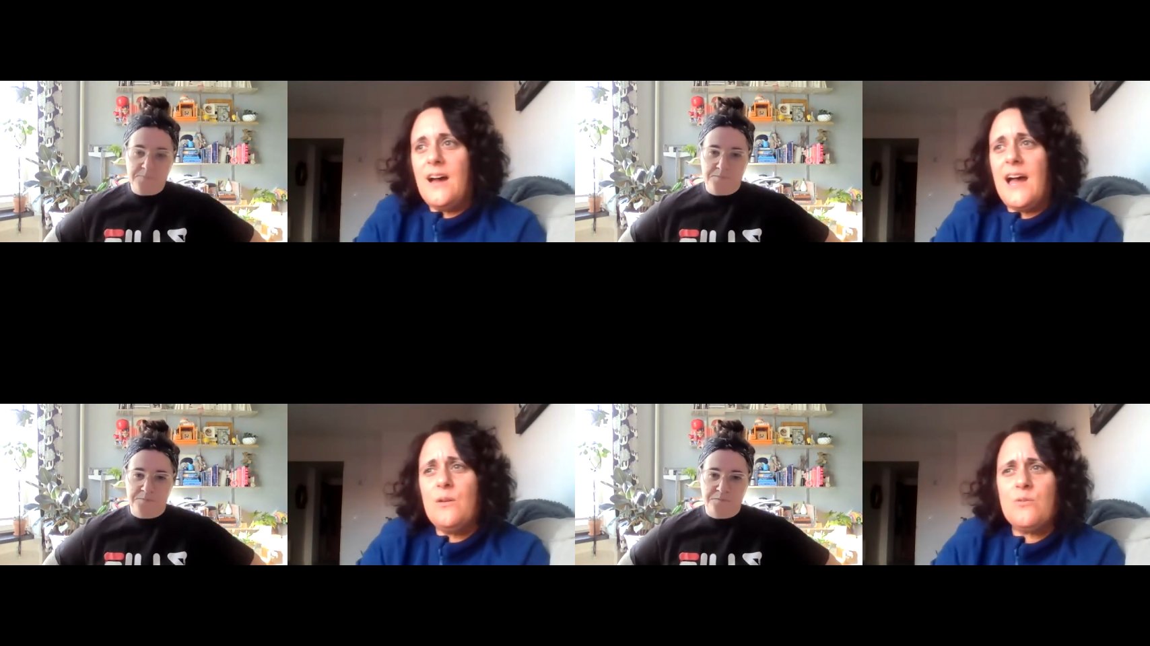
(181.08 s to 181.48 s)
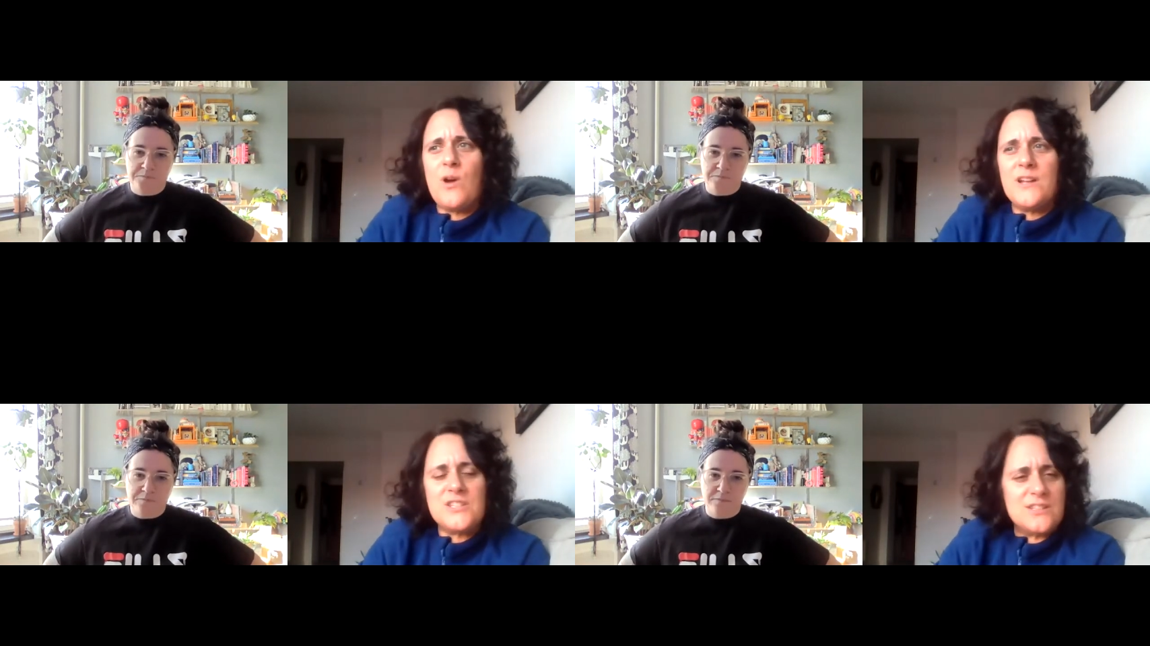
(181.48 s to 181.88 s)
Speaker 1: I was
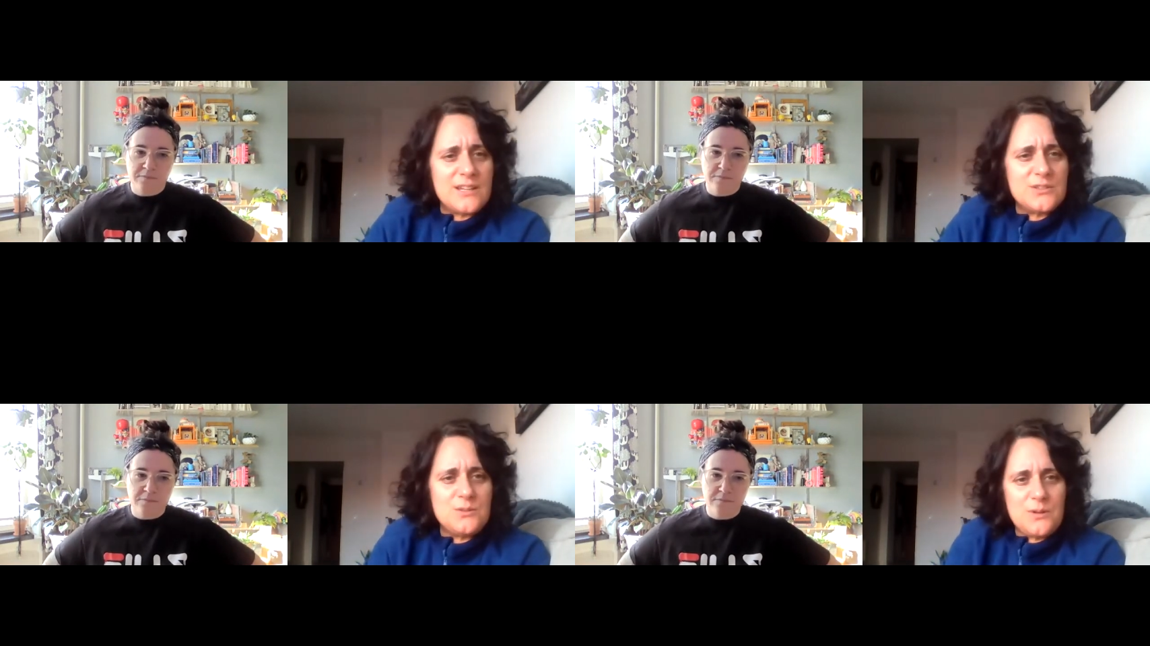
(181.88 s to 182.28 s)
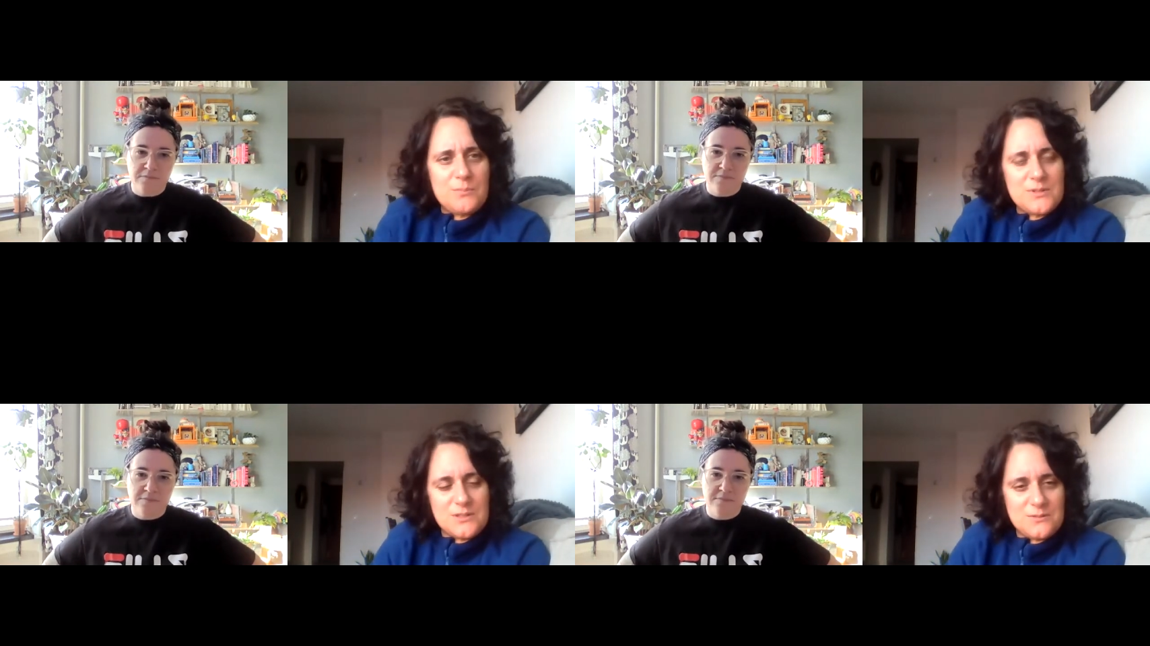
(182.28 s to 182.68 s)
watching like two
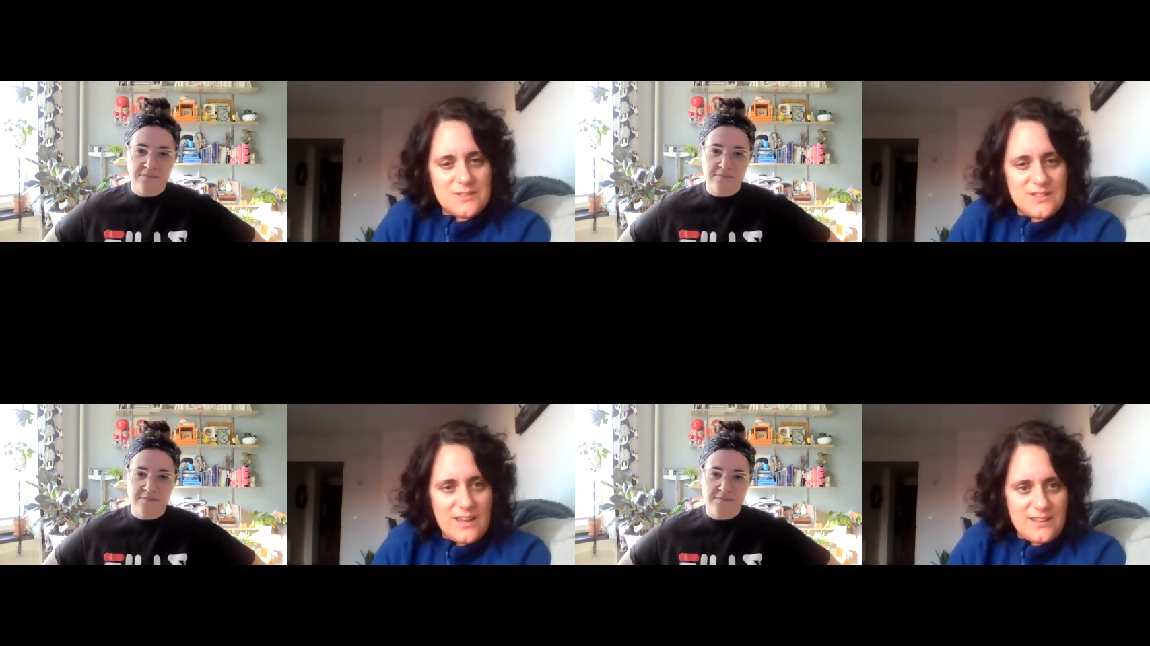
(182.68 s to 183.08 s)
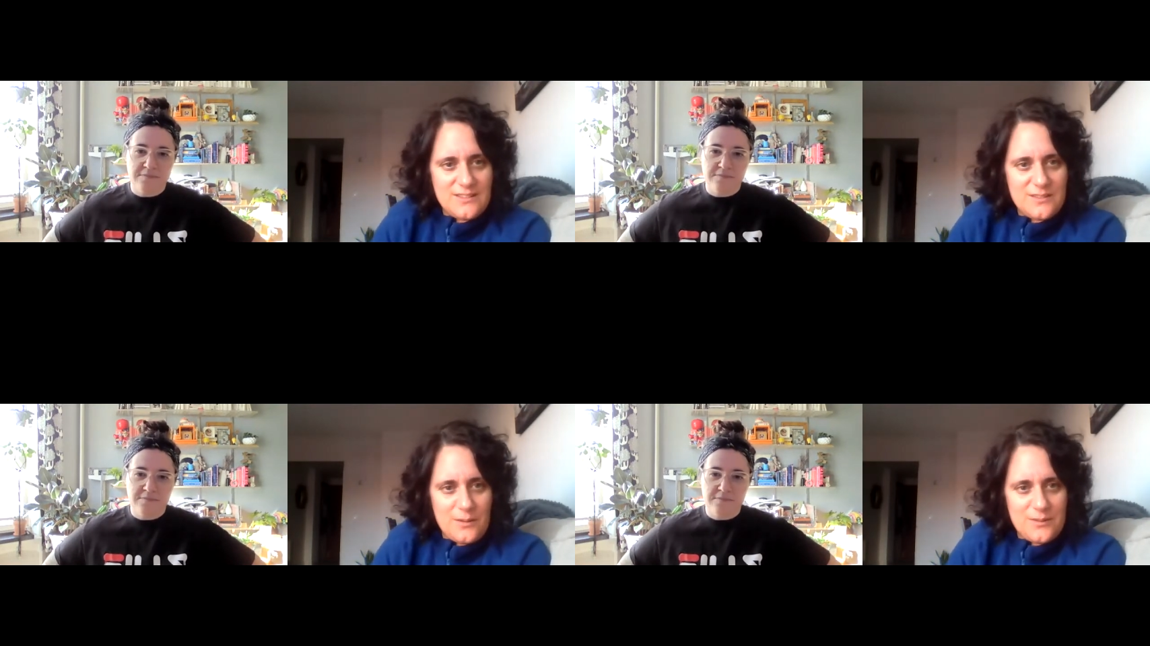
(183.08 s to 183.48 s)
episodes a night,
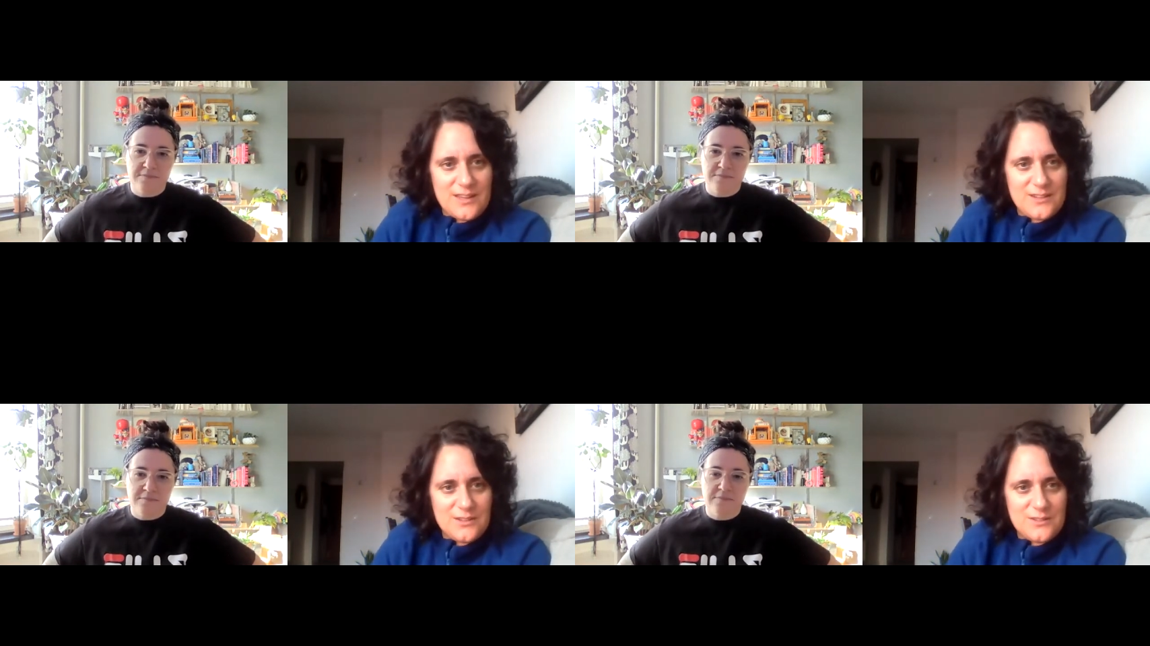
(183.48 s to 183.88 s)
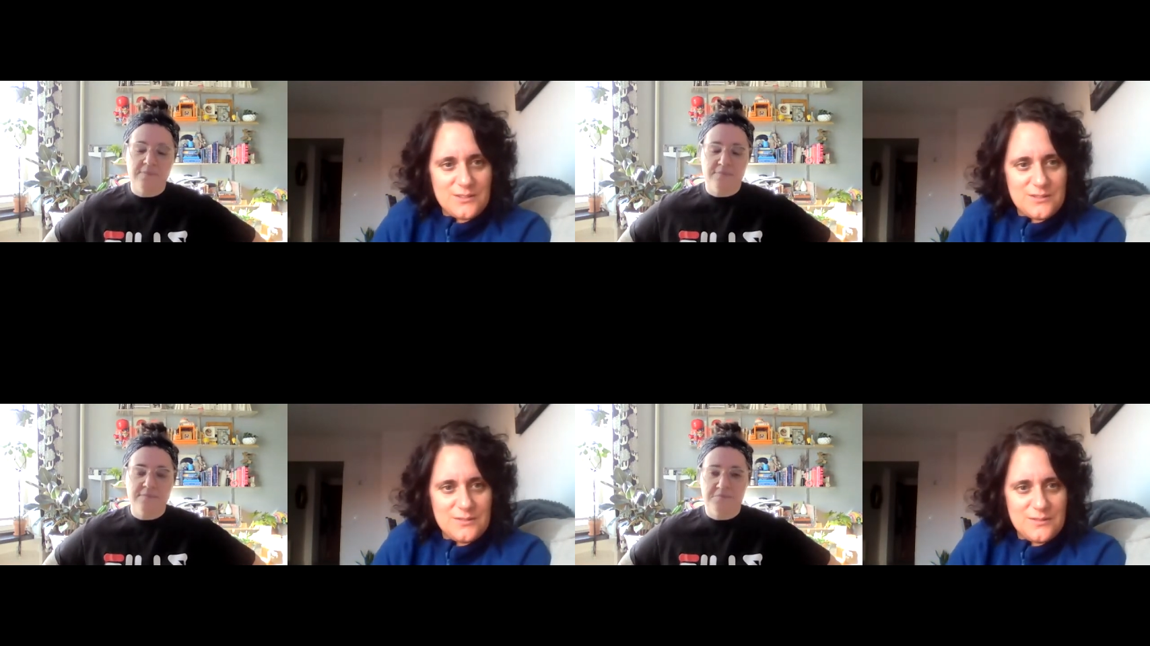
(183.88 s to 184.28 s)
so I was getting a good